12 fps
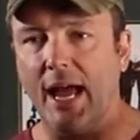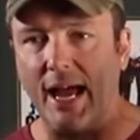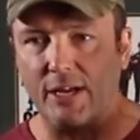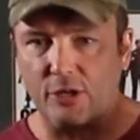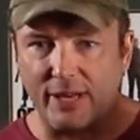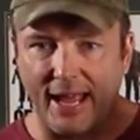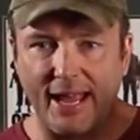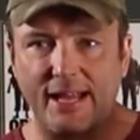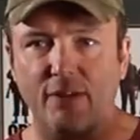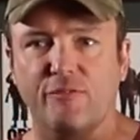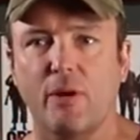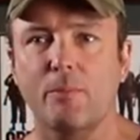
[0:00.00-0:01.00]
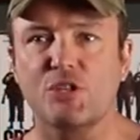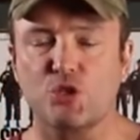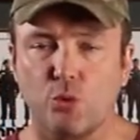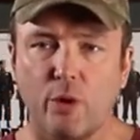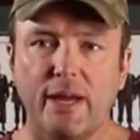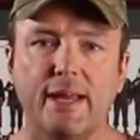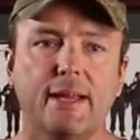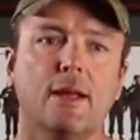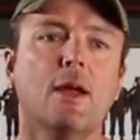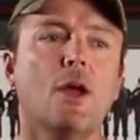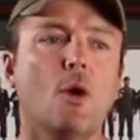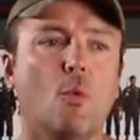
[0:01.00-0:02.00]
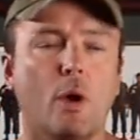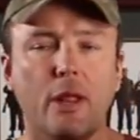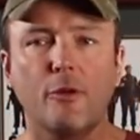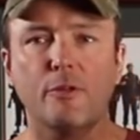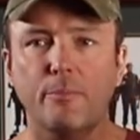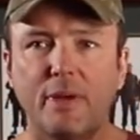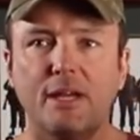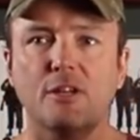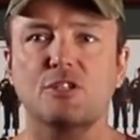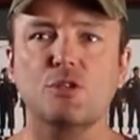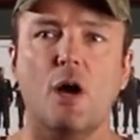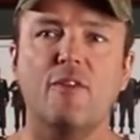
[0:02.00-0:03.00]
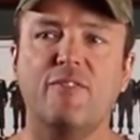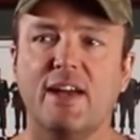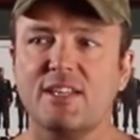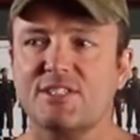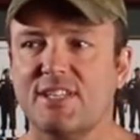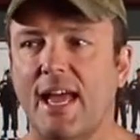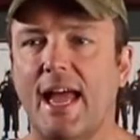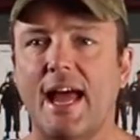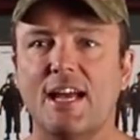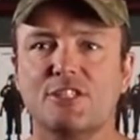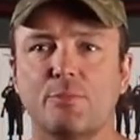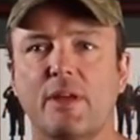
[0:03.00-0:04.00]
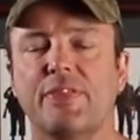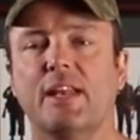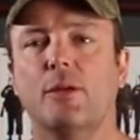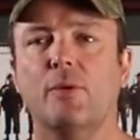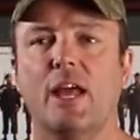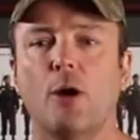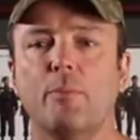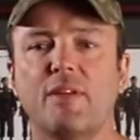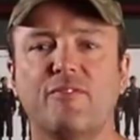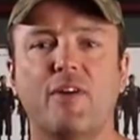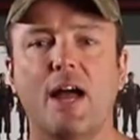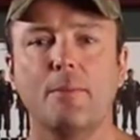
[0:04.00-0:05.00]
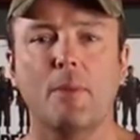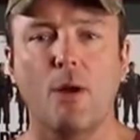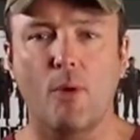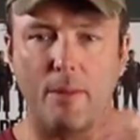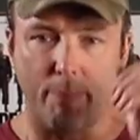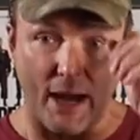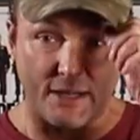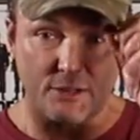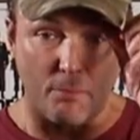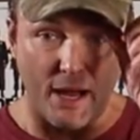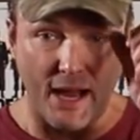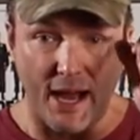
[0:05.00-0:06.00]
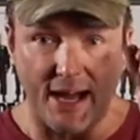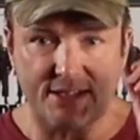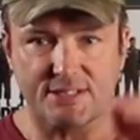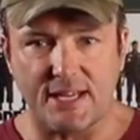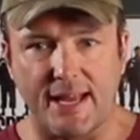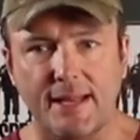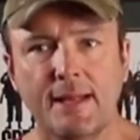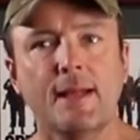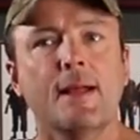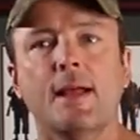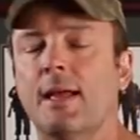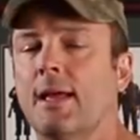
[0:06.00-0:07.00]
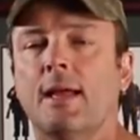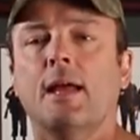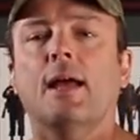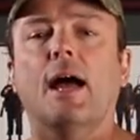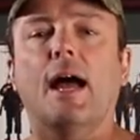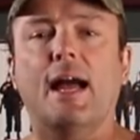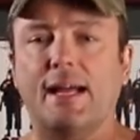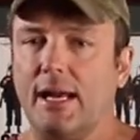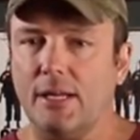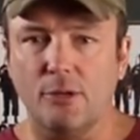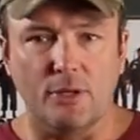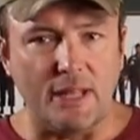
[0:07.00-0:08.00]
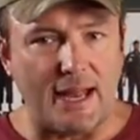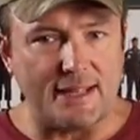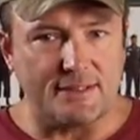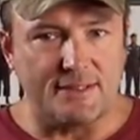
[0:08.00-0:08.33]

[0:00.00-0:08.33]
I could hang it from a tree 100 meters off at a set azimuth, and it would help me find my way back to my hide site. I got into a lot of